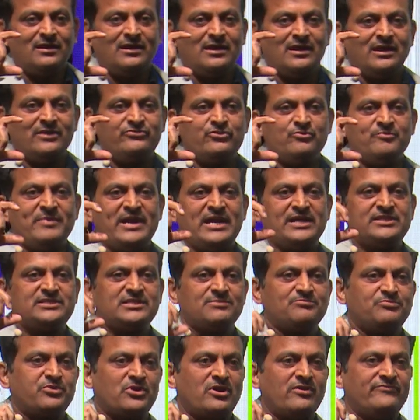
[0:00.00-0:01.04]
if you made
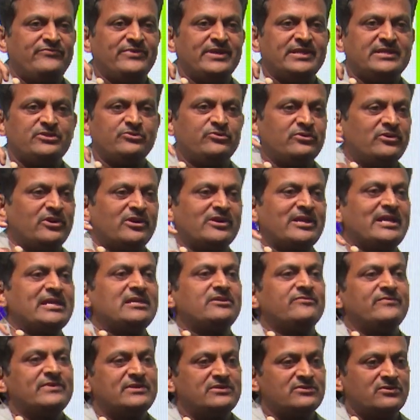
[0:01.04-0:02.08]
some profit, you will not get
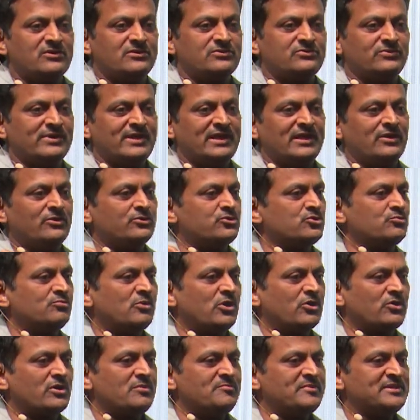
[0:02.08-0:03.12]
the withdrawal today or
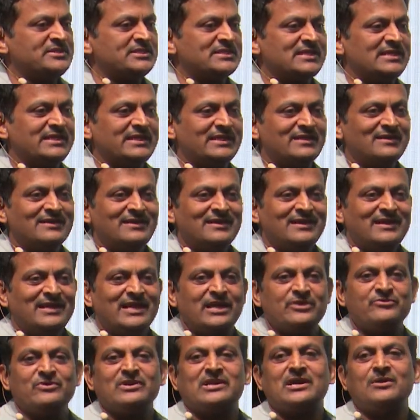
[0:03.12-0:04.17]
tomorrow immediately.
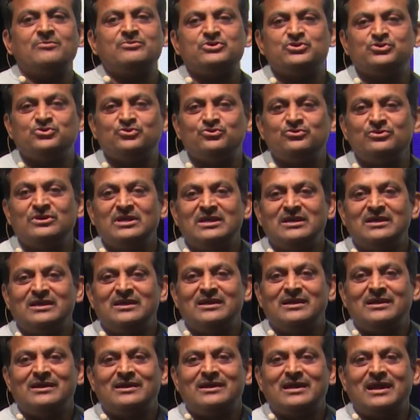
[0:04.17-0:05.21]
It will come to you
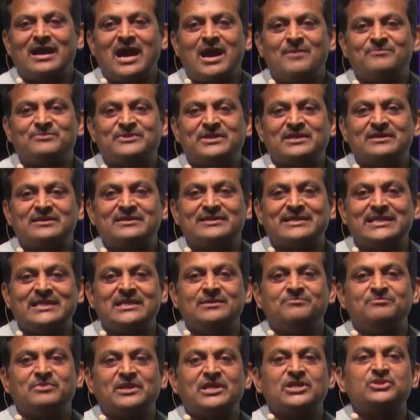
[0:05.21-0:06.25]
after
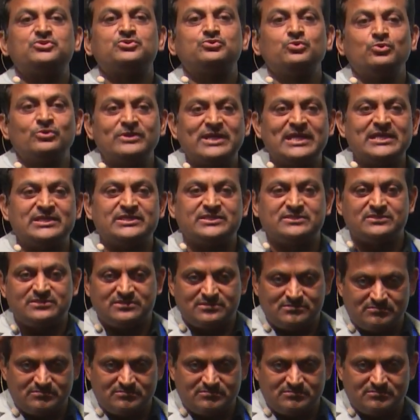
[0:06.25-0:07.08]
T+2 days.